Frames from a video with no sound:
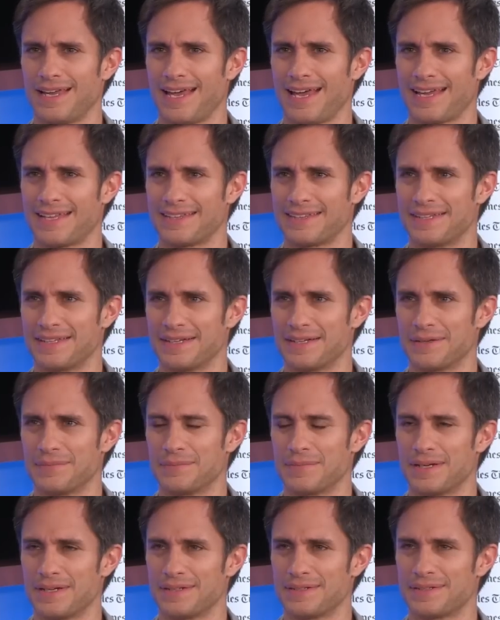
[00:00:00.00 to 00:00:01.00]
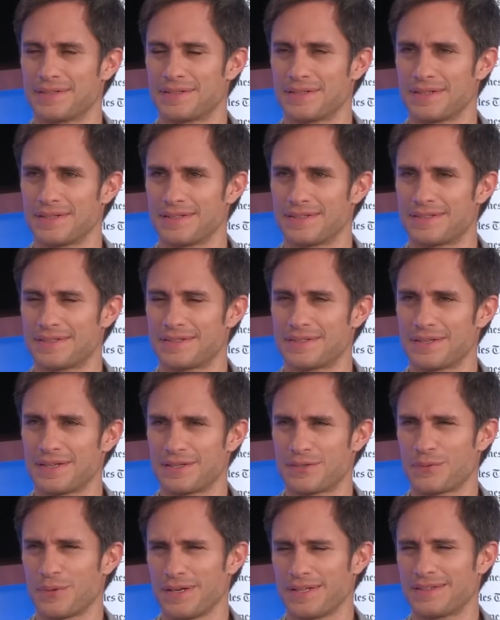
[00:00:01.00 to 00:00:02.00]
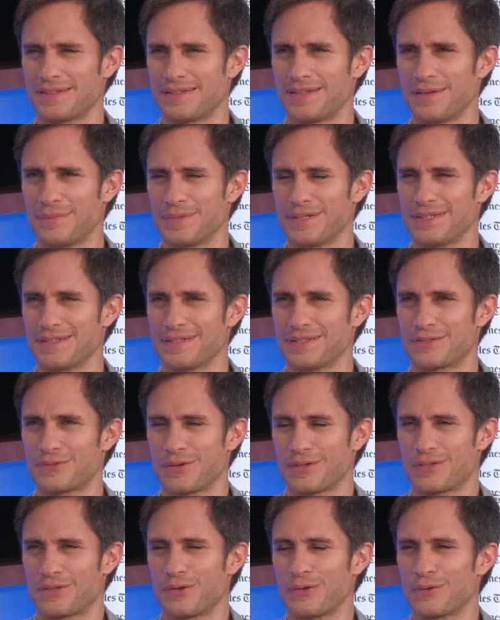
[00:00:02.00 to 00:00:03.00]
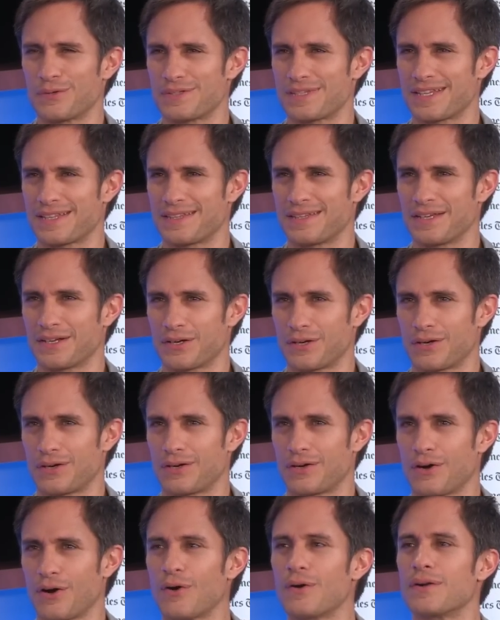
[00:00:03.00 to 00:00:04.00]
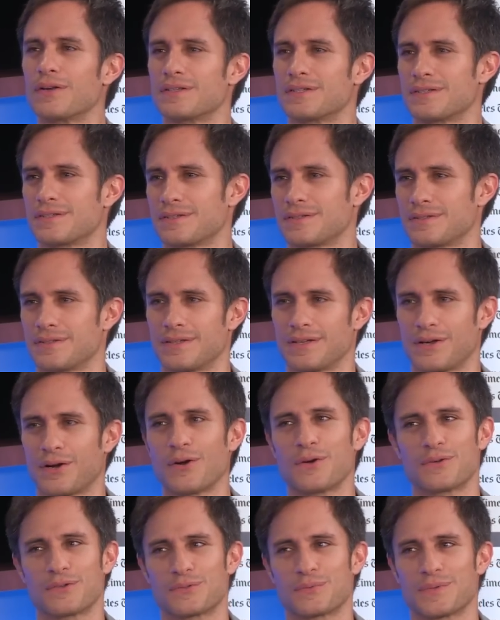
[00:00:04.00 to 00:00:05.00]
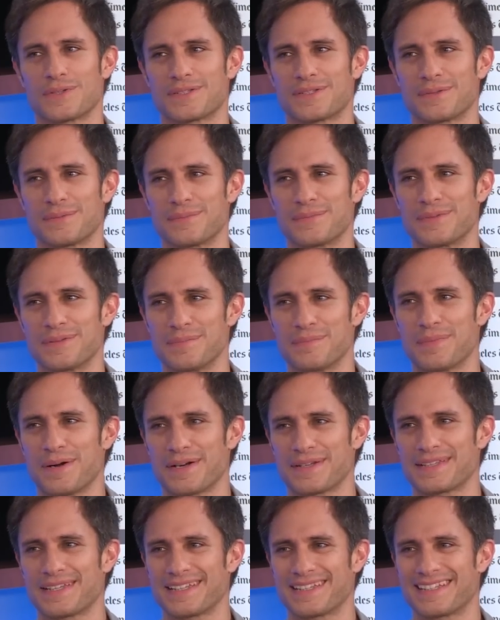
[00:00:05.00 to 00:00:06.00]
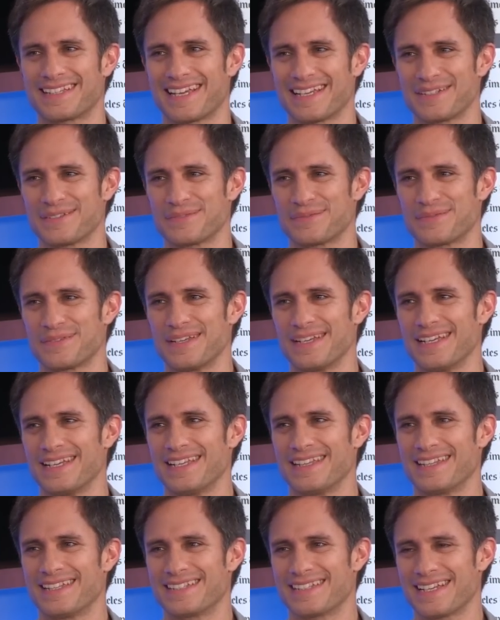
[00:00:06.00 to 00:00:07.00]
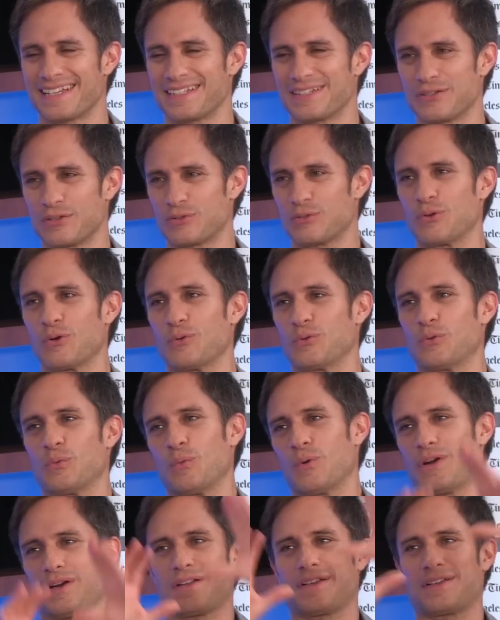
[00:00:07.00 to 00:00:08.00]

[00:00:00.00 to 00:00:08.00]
And it's quite, I mean, it's quite curious that the chorus, mm-hmm. the chorus was the part that kind of decided not to go to work.